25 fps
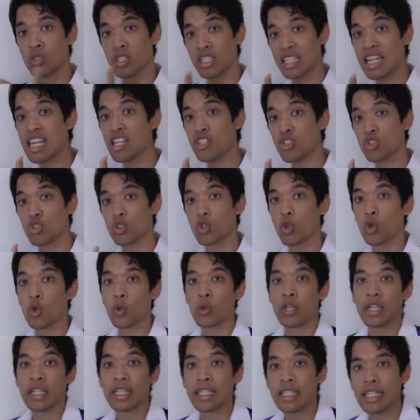today's
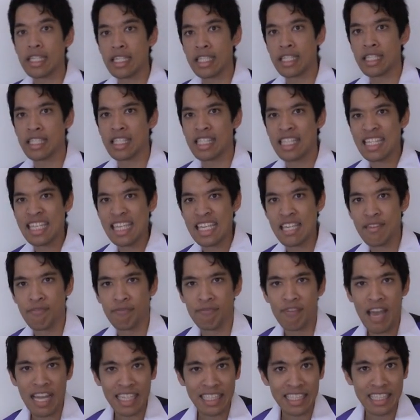story is the
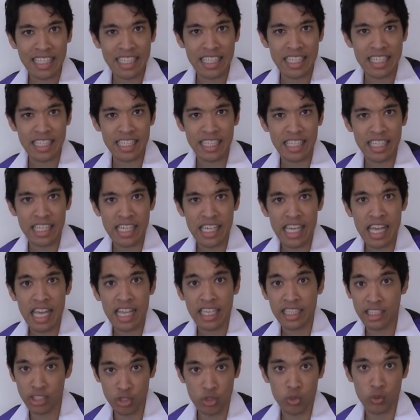Valiant
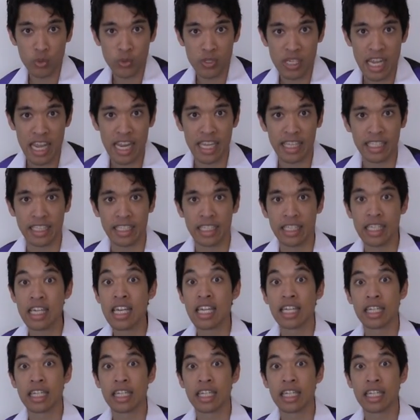Little Tailor,